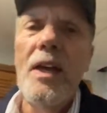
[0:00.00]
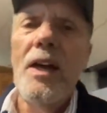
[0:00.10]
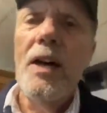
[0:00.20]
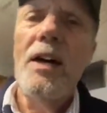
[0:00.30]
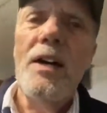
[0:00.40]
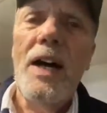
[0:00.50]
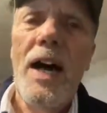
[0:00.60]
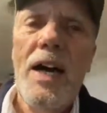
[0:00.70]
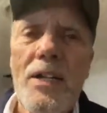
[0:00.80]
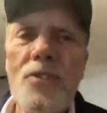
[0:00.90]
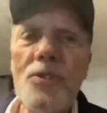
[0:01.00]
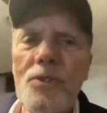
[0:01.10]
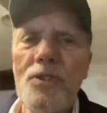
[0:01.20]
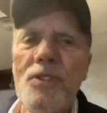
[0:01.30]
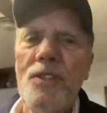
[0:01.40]

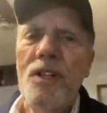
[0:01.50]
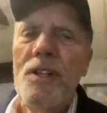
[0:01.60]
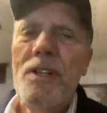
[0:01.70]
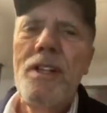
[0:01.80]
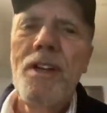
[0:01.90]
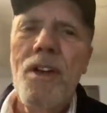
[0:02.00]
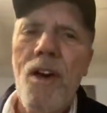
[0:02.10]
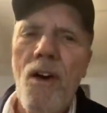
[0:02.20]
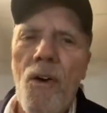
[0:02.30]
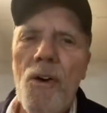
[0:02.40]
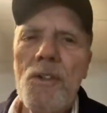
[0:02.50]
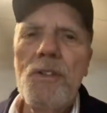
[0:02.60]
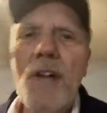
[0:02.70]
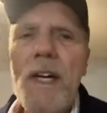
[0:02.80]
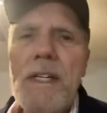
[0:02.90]
actions, or
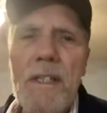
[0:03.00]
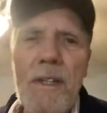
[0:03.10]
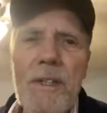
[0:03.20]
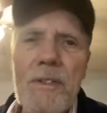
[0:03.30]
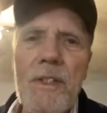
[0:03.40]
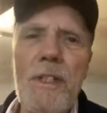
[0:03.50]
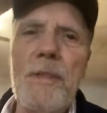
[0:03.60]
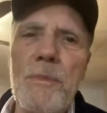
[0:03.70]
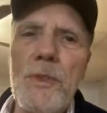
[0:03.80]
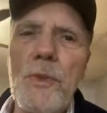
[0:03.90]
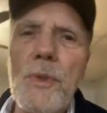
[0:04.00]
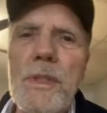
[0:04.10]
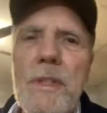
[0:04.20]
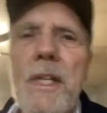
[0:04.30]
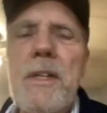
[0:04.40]
dialogue between
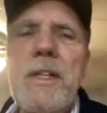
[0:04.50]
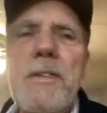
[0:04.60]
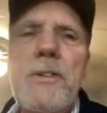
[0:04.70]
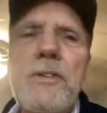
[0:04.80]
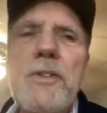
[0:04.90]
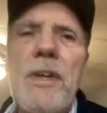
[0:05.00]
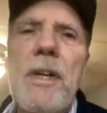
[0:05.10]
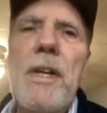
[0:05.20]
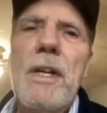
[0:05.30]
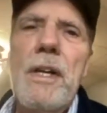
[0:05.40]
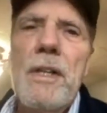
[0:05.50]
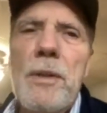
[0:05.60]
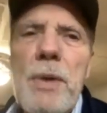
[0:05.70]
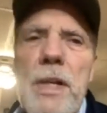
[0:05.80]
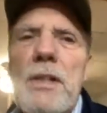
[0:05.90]
the characters, the
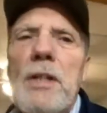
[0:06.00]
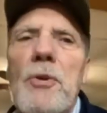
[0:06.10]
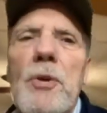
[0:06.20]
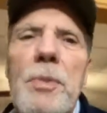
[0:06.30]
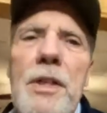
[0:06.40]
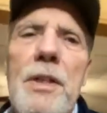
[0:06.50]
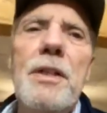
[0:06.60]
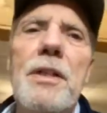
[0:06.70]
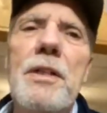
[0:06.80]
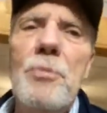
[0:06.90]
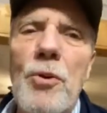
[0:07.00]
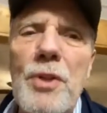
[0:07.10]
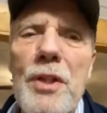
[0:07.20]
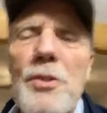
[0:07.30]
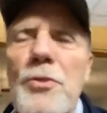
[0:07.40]
better it will be, the more
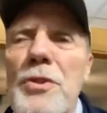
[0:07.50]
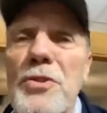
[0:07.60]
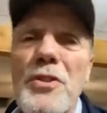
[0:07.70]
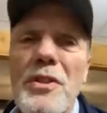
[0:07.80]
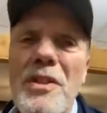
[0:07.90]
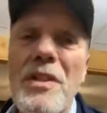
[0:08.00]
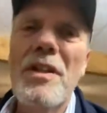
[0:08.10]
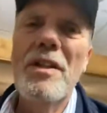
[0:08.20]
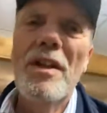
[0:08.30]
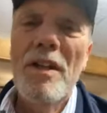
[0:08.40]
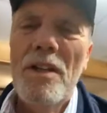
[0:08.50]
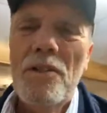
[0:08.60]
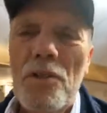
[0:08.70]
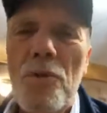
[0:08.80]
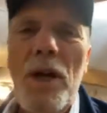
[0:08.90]
interesting
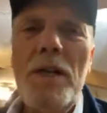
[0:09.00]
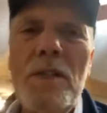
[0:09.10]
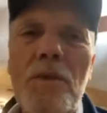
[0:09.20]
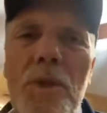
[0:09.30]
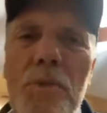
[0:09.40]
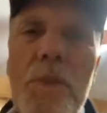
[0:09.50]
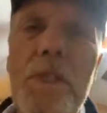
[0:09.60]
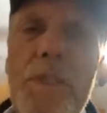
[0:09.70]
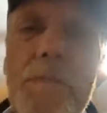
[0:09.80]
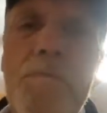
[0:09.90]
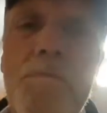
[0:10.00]
your writing will be.